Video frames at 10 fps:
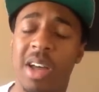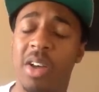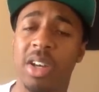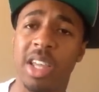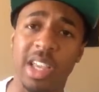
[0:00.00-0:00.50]

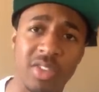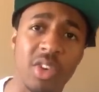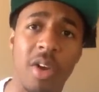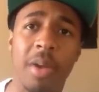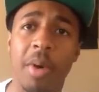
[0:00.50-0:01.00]
on
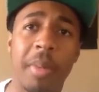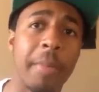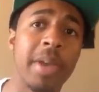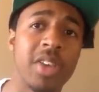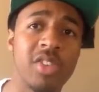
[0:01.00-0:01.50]
Instagram on
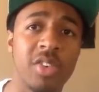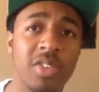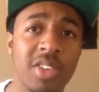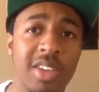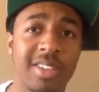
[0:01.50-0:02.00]
my
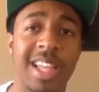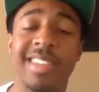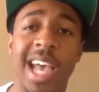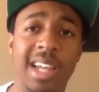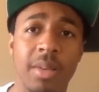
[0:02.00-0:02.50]
pictures because I
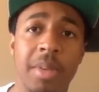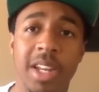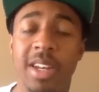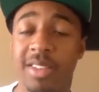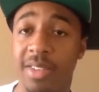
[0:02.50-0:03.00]
tagged him
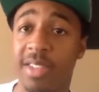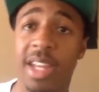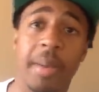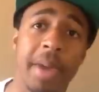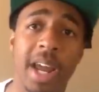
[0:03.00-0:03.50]
in it and I
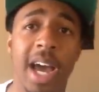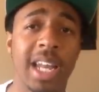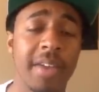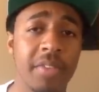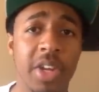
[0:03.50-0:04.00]
said I made a
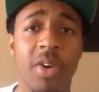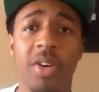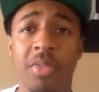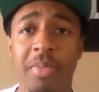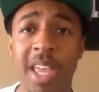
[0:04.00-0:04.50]
highlight
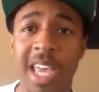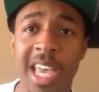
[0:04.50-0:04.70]
video of him.